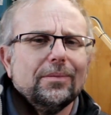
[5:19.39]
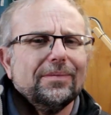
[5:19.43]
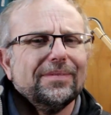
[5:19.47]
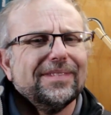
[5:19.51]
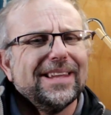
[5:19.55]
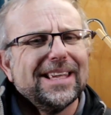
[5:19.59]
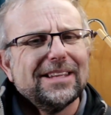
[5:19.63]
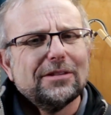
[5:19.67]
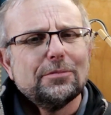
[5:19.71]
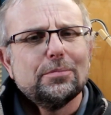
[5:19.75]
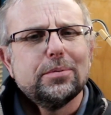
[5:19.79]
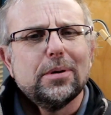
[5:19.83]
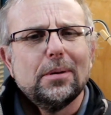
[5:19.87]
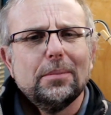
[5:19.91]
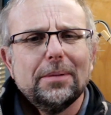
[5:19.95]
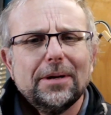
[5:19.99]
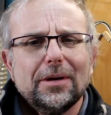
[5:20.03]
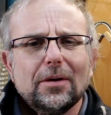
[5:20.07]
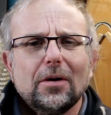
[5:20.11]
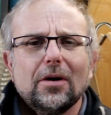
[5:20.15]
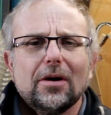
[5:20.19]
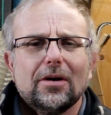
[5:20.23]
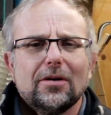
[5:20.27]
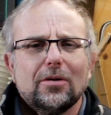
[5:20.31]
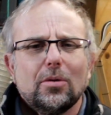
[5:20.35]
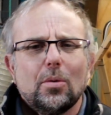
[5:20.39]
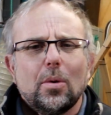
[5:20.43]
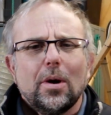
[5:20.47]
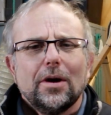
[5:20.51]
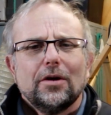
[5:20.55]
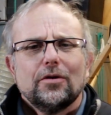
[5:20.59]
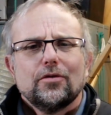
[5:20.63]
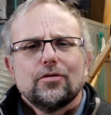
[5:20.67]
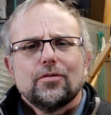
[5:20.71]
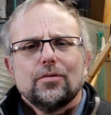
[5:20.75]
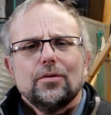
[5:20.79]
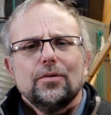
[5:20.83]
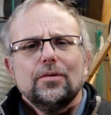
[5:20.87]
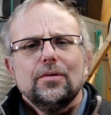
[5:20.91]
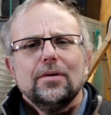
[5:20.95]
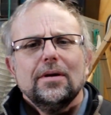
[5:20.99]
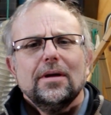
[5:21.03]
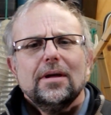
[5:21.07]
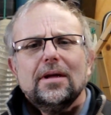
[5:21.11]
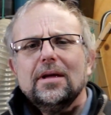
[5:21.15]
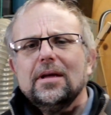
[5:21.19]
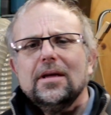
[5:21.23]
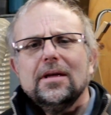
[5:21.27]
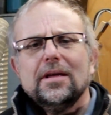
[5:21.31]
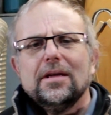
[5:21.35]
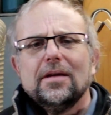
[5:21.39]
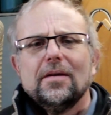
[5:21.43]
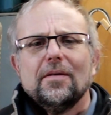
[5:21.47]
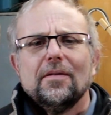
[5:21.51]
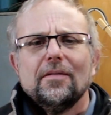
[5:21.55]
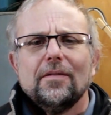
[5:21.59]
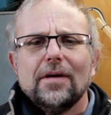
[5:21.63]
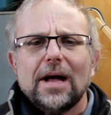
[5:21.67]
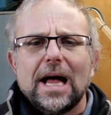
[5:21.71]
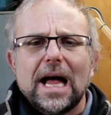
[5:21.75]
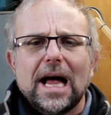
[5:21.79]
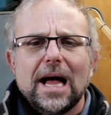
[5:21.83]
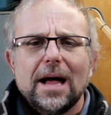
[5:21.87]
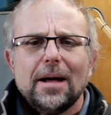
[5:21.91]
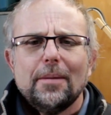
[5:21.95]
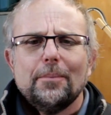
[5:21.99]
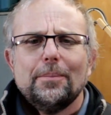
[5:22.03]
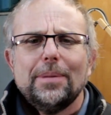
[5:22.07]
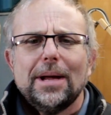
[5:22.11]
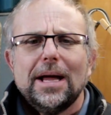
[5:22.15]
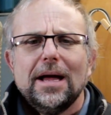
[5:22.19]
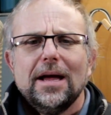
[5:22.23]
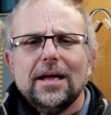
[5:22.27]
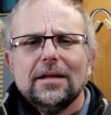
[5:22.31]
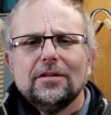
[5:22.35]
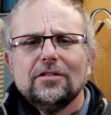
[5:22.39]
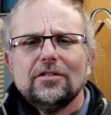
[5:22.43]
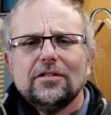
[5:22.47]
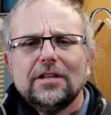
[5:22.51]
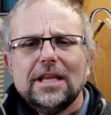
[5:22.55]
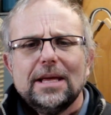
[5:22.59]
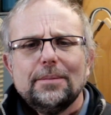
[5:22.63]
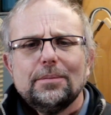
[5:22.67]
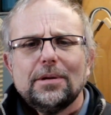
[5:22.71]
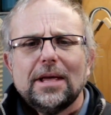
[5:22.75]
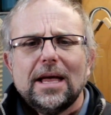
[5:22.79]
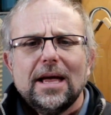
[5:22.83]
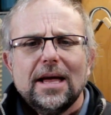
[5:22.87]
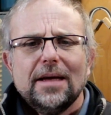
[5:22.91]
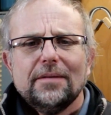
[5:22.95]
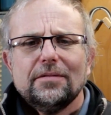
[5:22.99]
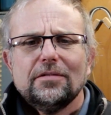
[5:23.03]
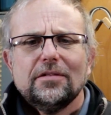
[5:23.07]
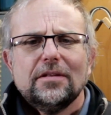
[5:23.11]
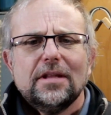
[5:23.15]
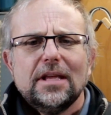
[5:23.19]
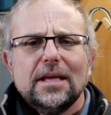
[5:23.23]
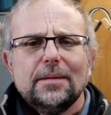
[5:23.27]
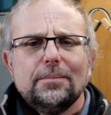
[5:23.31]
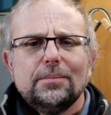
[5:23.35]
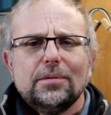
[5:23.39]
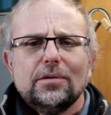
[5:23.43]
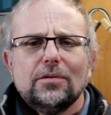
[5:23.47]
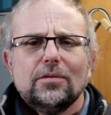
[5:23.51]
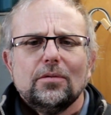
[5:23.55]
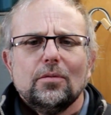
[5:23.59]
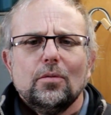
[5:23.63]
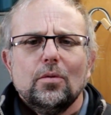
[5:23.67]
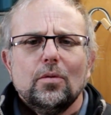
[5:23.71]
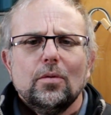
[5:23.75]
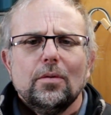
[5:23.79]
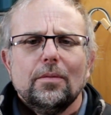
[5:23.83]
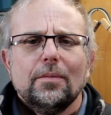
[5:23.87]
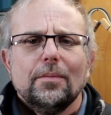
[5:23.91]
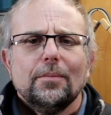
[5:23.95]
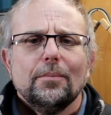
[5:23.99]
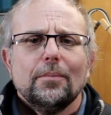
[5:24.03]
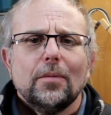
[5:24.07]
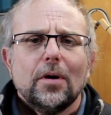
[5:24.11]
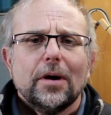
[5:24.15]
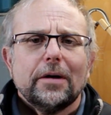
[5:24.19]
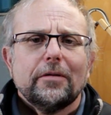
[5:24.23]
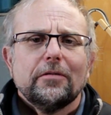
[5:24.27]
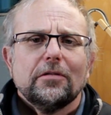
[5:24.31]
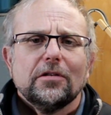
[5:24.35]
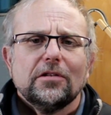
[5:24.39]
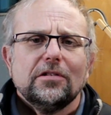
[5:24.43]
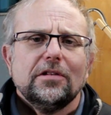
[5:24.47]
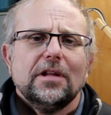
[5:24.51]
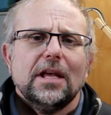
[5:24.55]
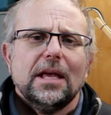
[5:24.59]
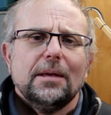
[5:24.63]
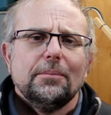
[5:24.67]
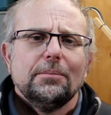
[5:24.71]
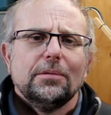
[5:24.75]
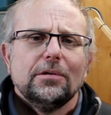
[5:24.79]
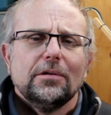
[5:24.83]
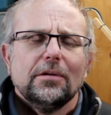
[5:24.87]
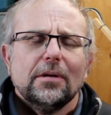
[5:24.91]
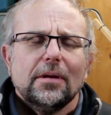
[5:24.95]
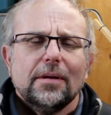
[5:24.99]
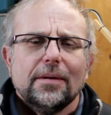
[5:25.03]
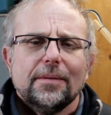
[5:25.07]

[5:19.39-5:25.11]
That's probably not quite true. part steps, half steps, or micro steps